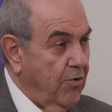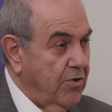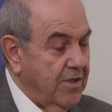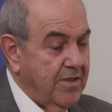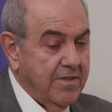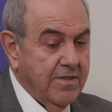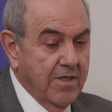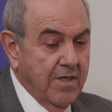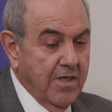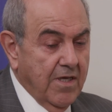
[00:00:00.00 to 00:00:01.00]
waters
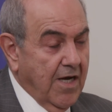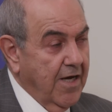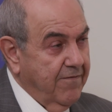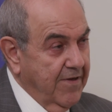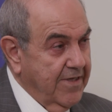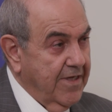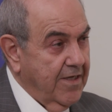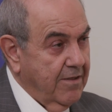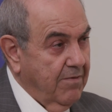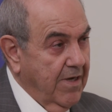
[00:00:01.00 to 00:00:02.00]
are
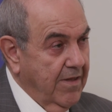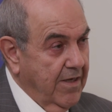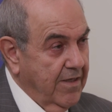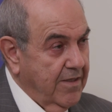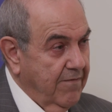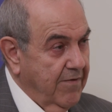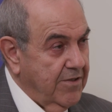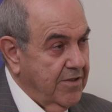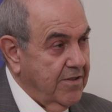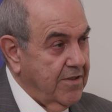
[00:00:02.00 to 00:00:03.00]
fatigued by their
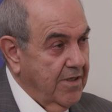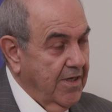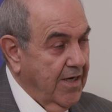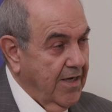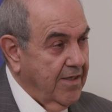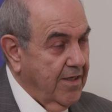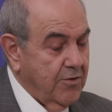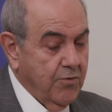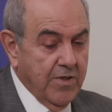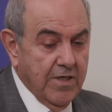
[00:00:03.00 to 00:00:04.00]
interventions in Iraq and
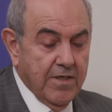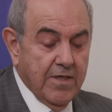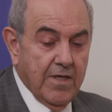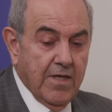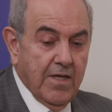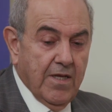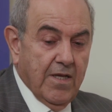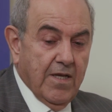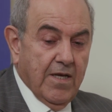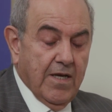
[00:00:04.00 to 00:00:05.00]
elsewhere.
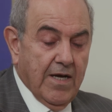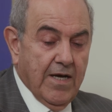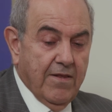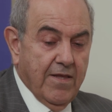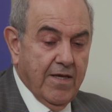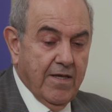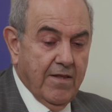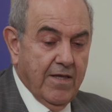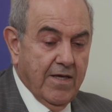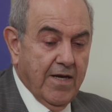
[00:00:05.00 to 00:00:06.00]
I think
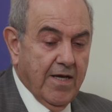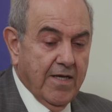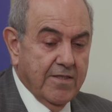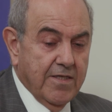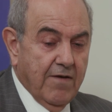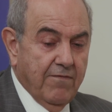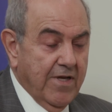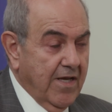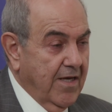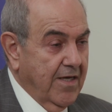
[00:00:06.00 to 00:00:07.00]
the Iraqis have
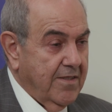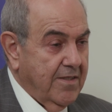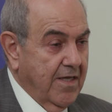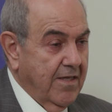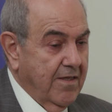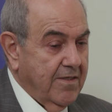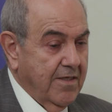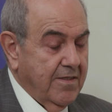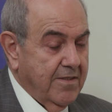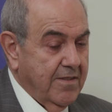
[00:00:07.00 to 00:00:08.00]
realized that this
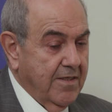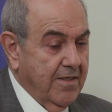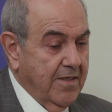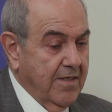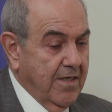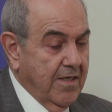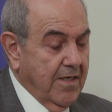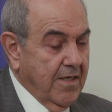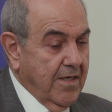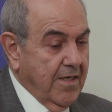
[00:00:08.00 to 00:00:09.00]
is
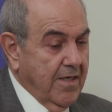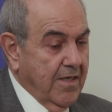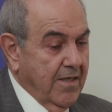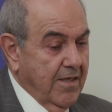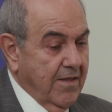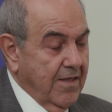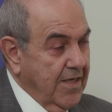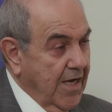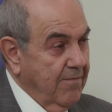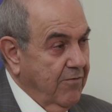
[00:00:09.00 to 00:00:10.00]
the
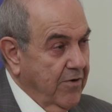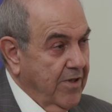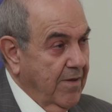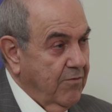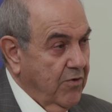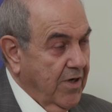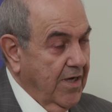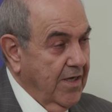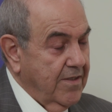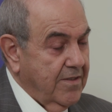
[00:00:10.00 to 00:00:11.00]
time for them to
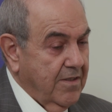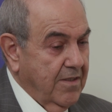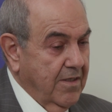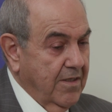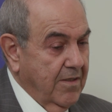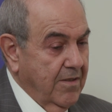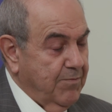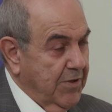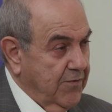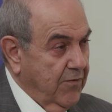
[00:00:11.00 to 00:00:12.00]
rise
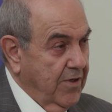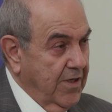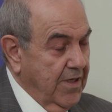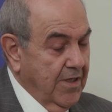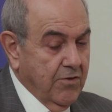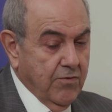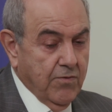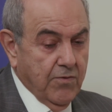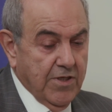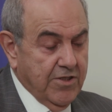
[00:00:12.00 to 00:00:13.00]
peacefully and
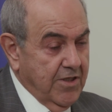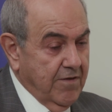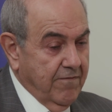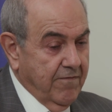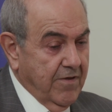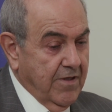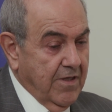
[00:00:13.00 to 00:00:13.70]
to achieve